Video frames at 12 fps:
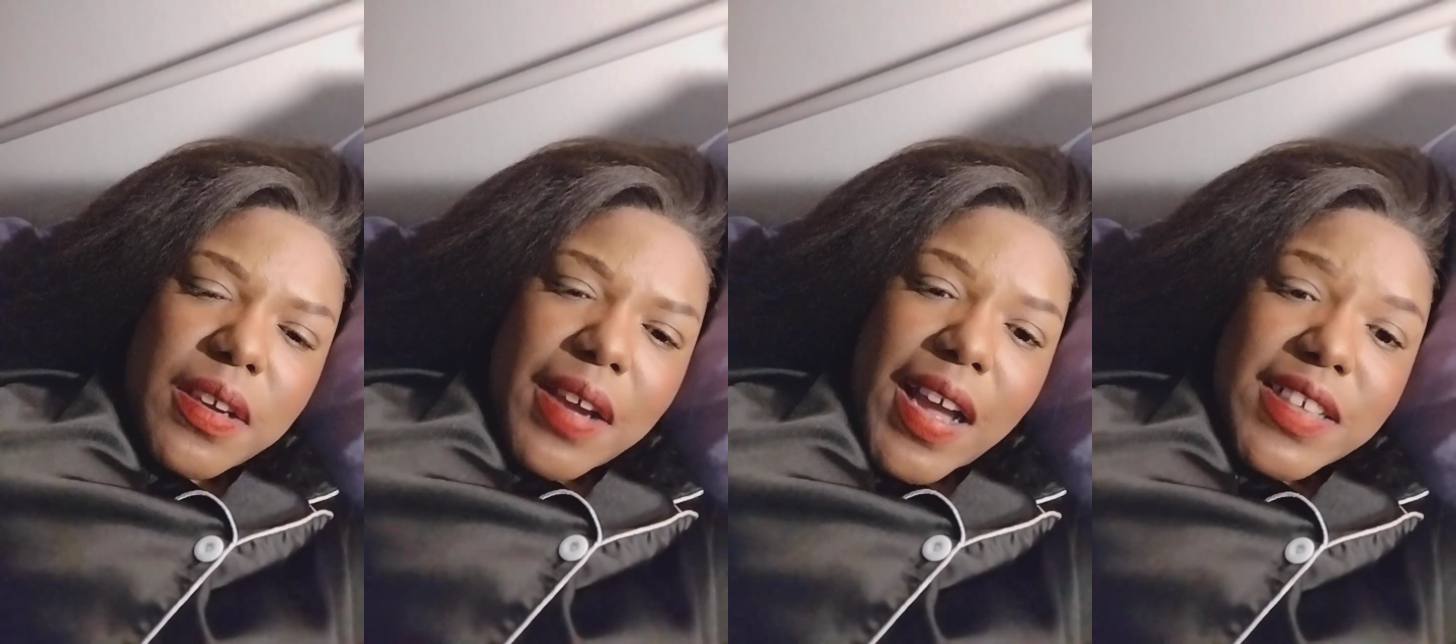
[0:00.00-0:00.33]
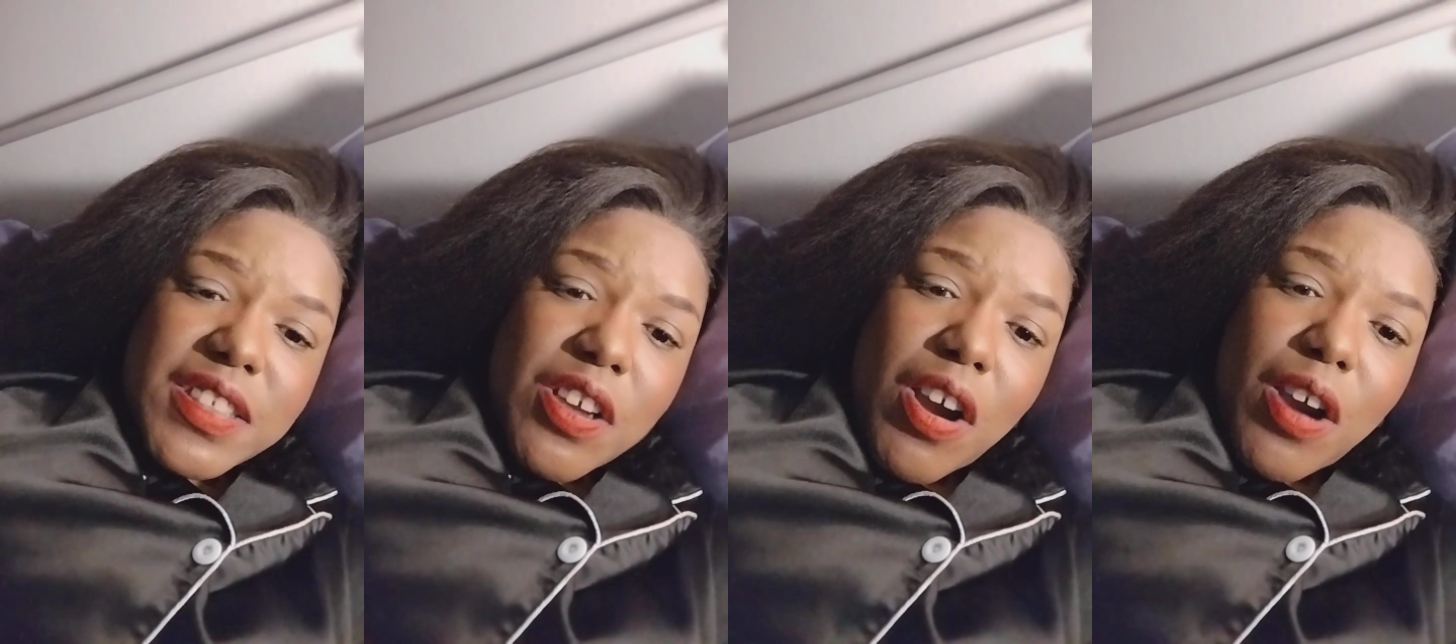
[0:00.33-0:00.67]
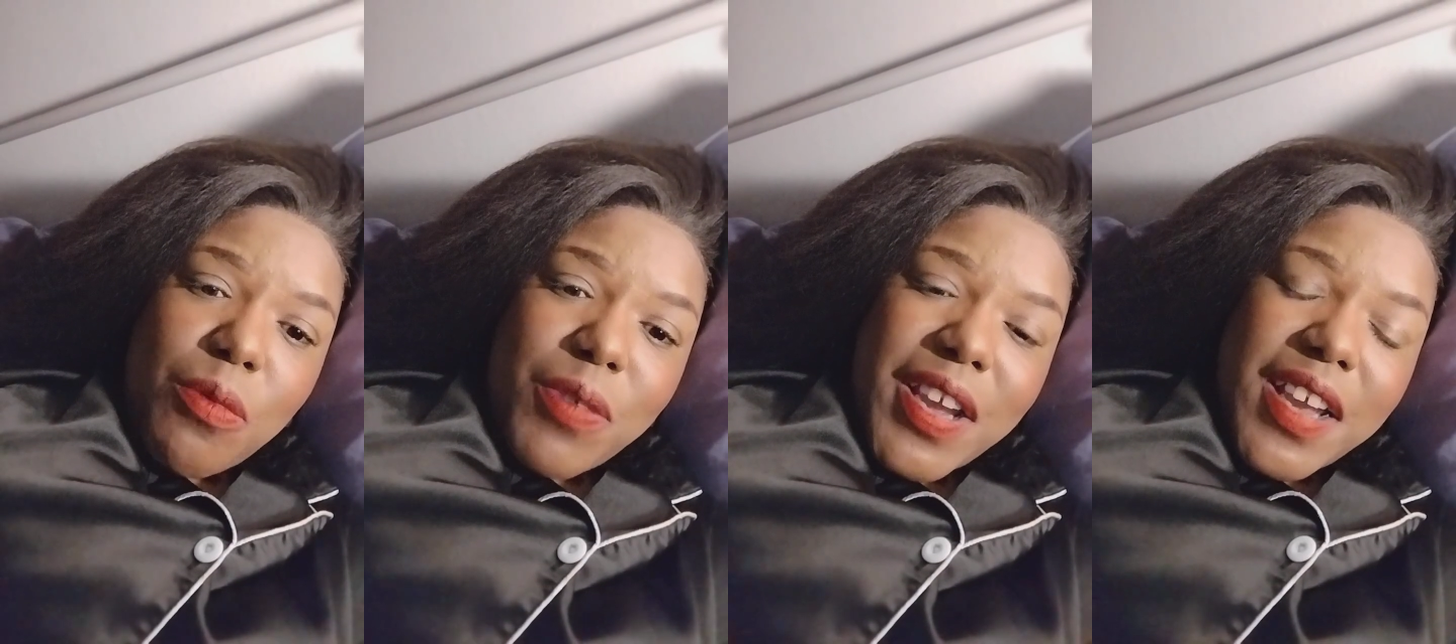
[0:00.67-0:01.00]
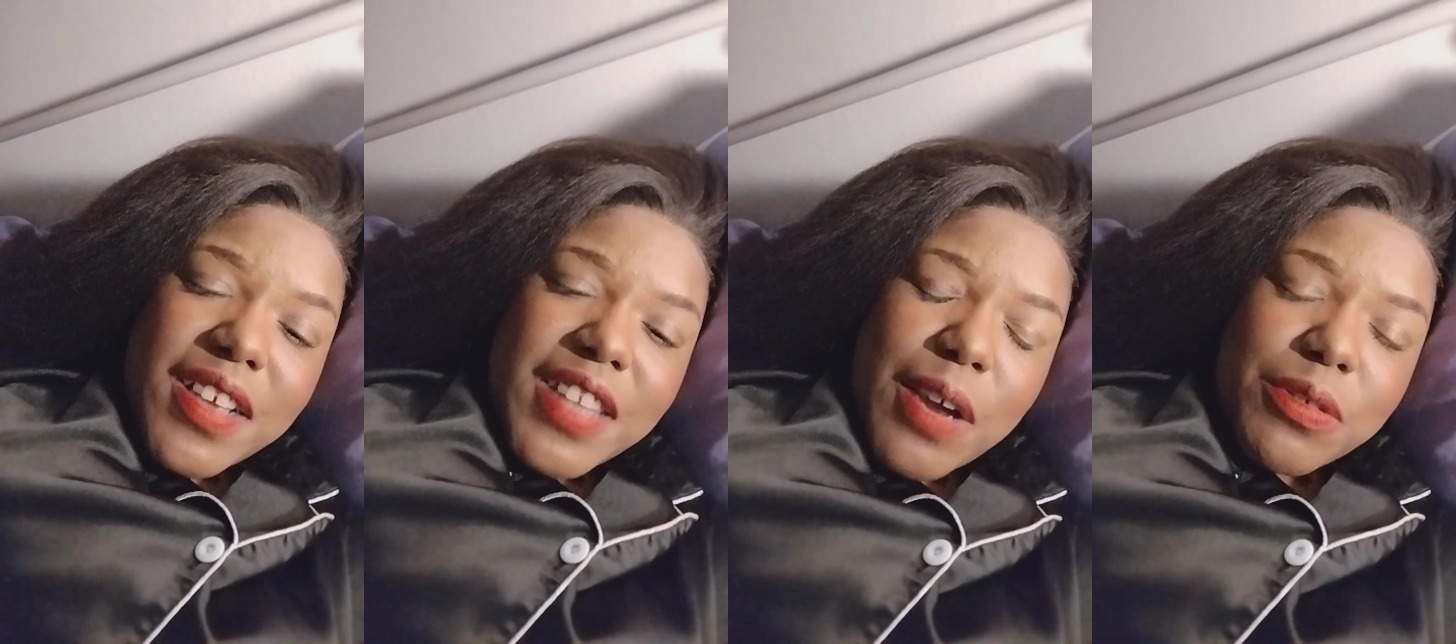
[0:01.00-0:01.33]
saw a
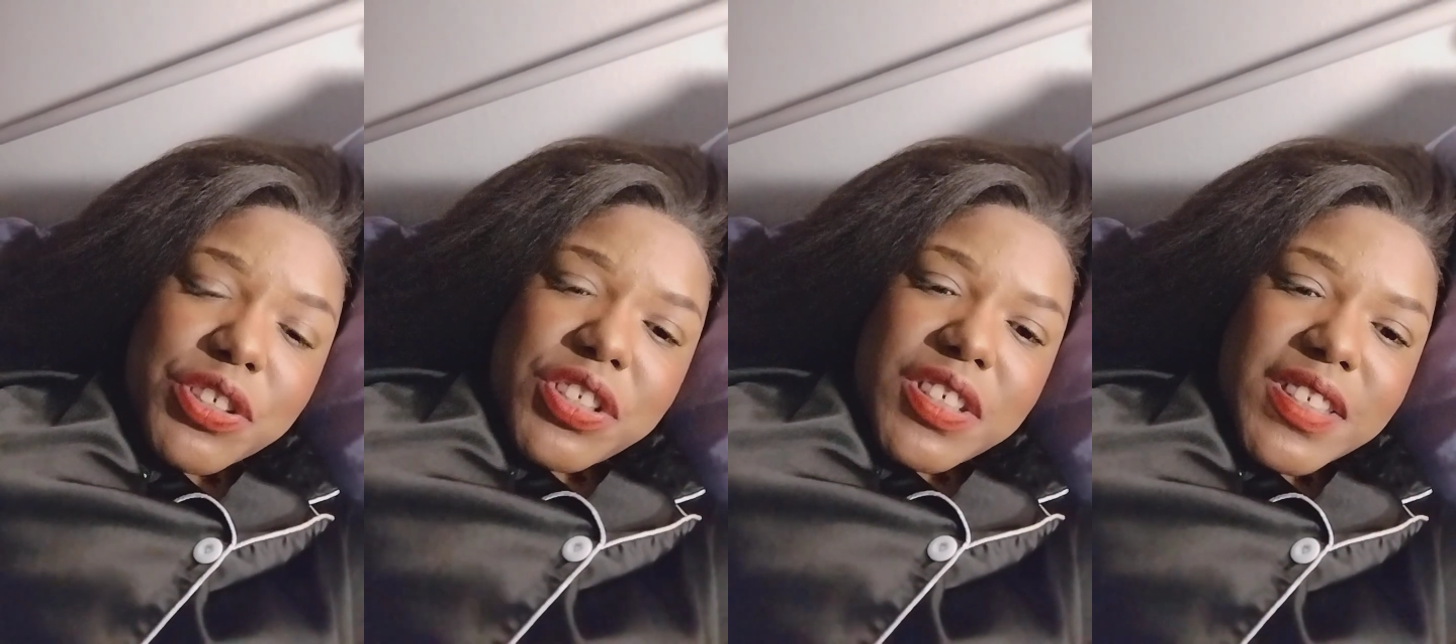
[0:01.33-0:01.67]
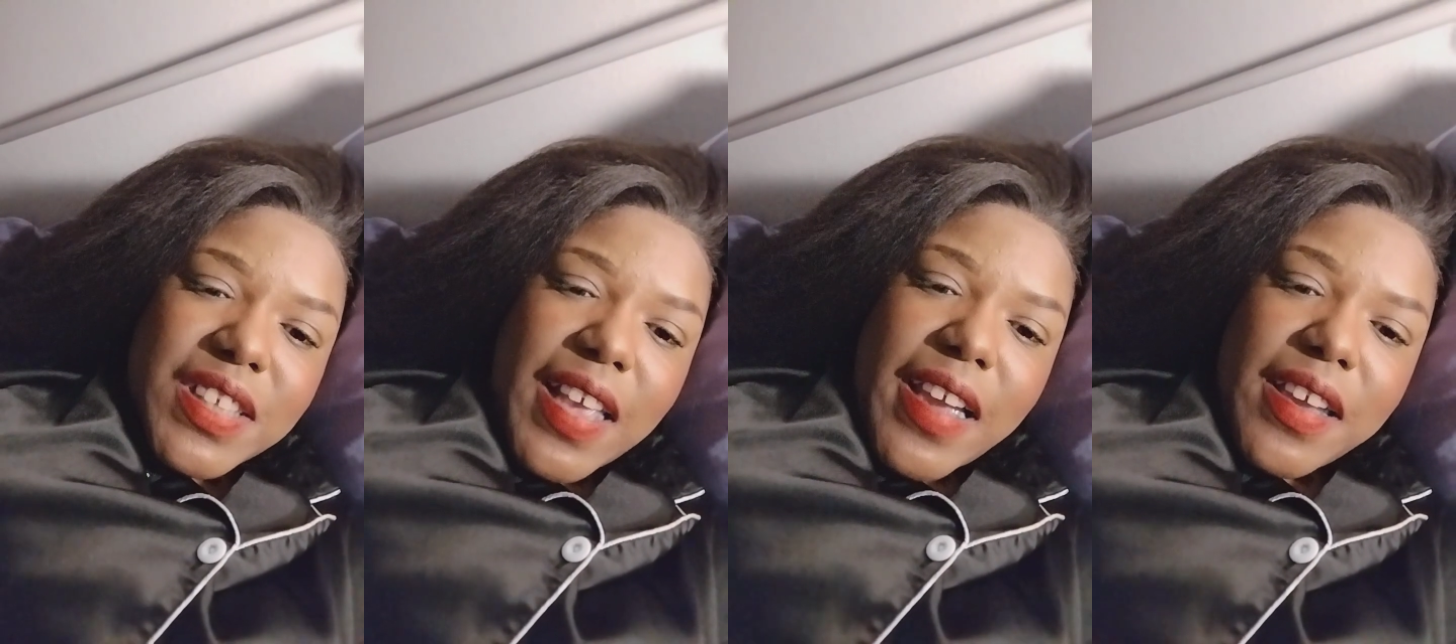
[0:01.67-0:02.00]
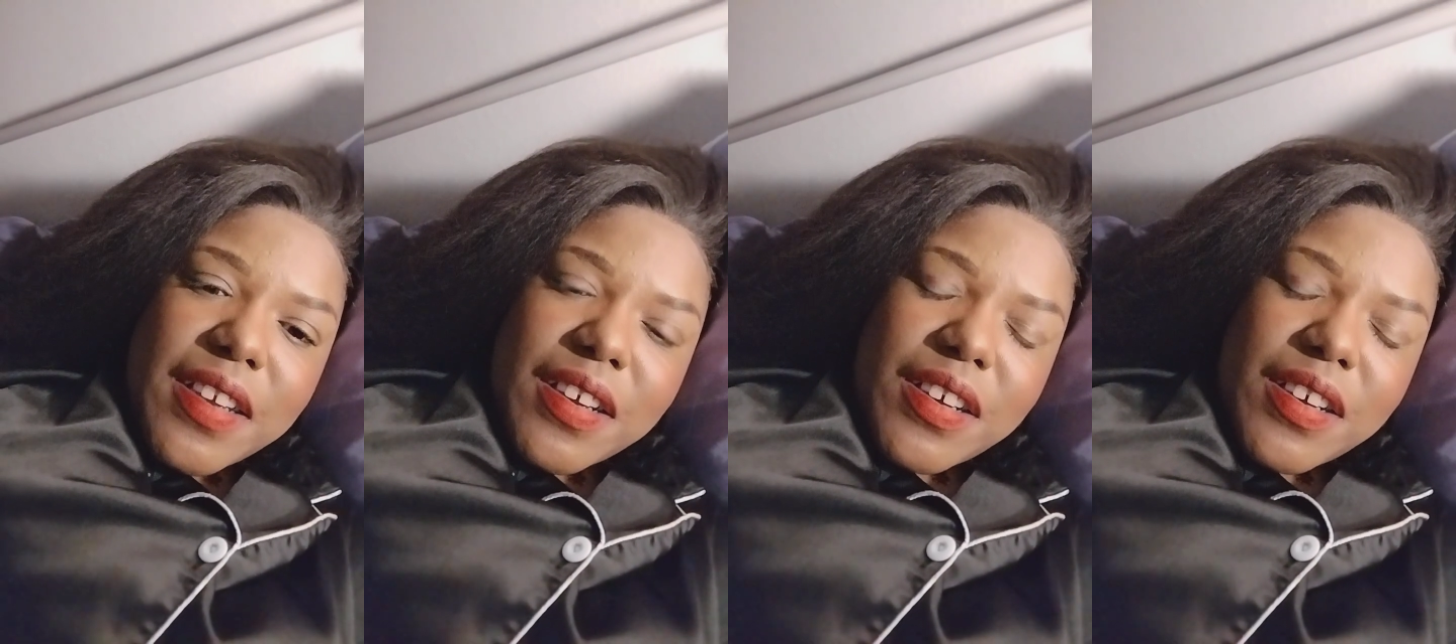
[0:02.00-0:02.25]
wig that was just like